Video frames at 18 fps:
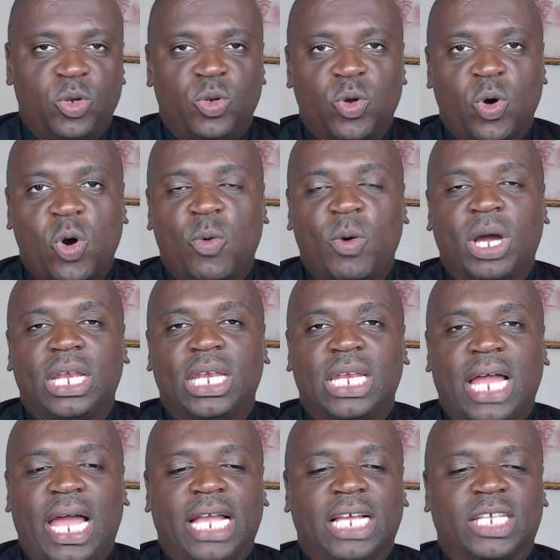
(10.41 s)
no
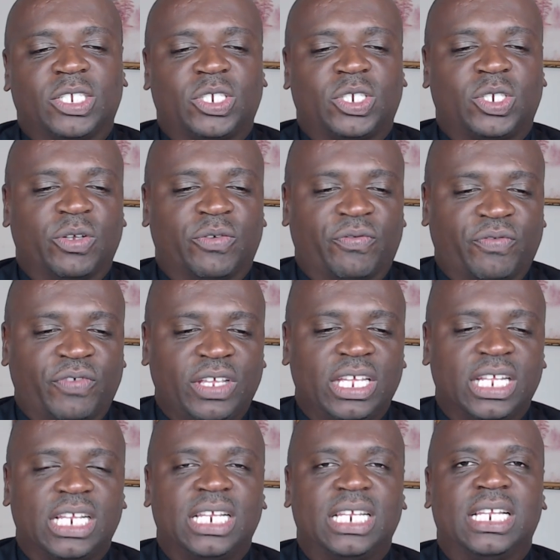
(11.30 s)
one likes to
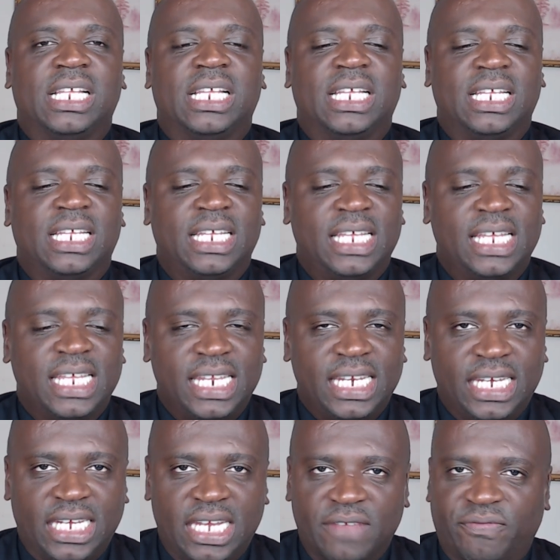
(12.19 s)
feel
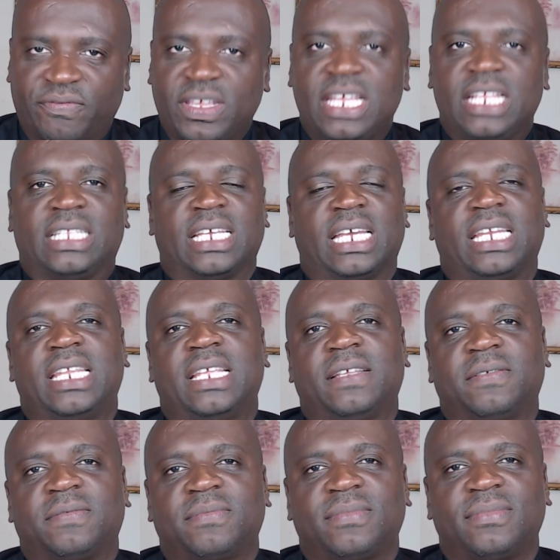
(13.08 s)
defeated.
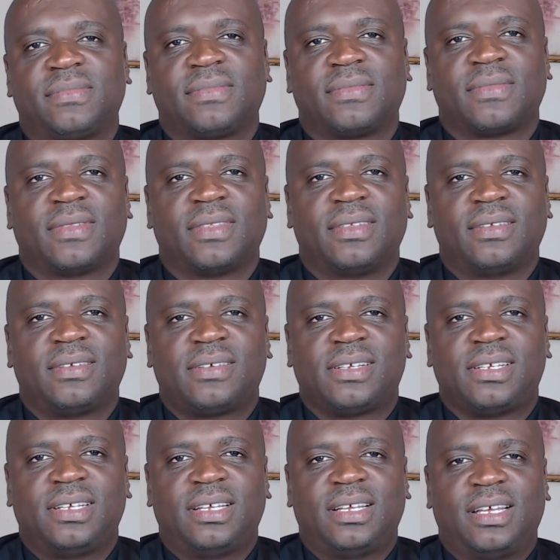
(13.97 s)

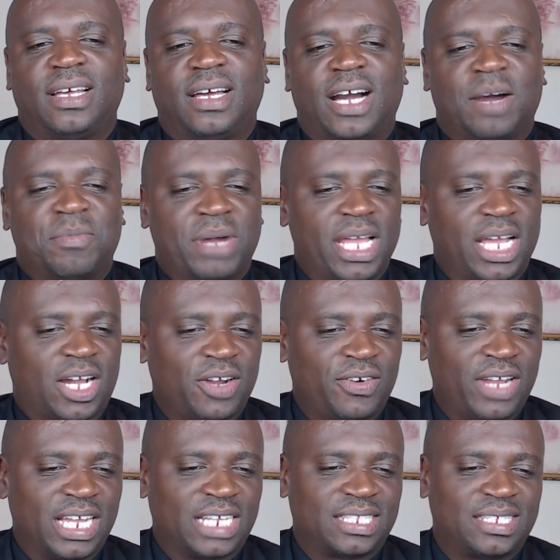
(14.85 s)
Am I
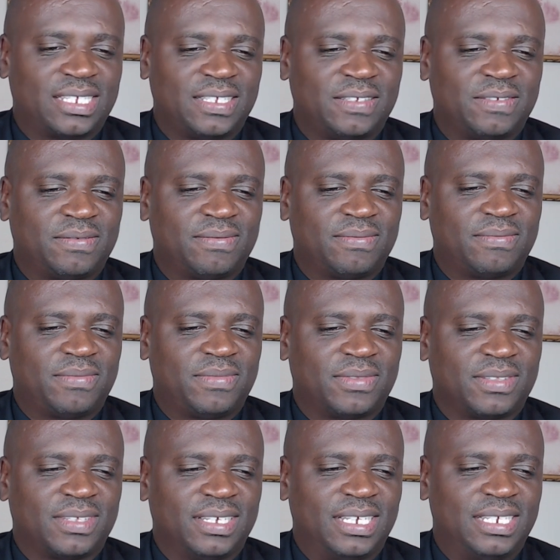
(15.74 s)
correct?
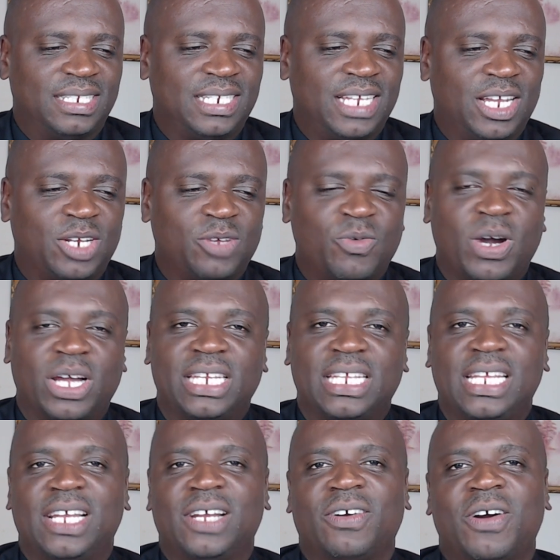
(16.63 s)
Is there anyone
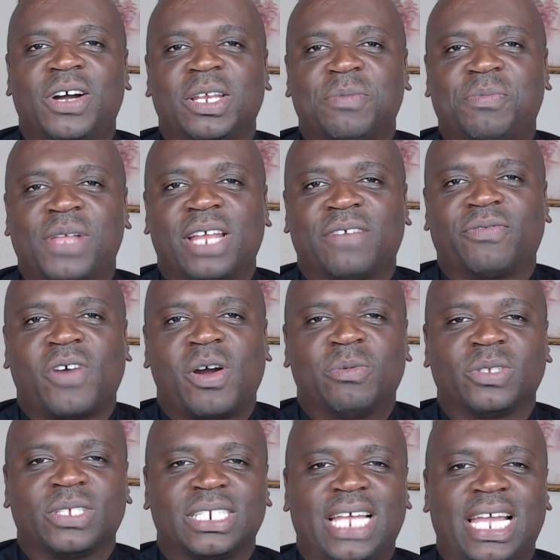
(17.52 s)
here on the
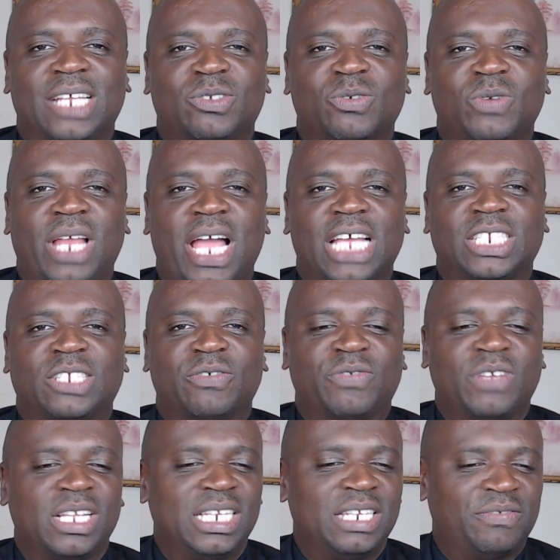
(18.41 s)
platform tonight who likes to
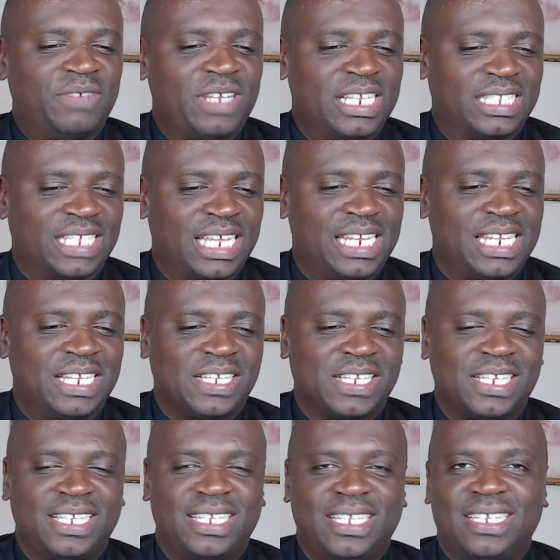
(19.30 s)
feel defeated?
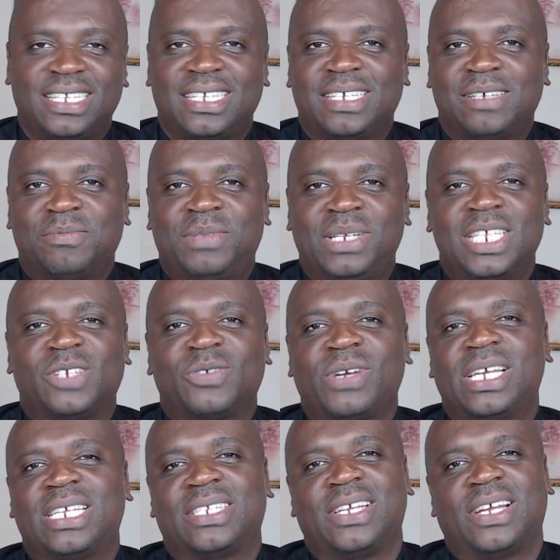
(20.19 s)
Please
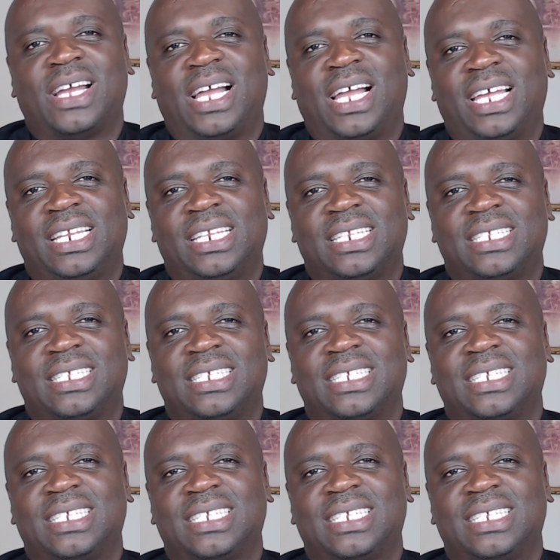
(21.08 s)
raise your hand.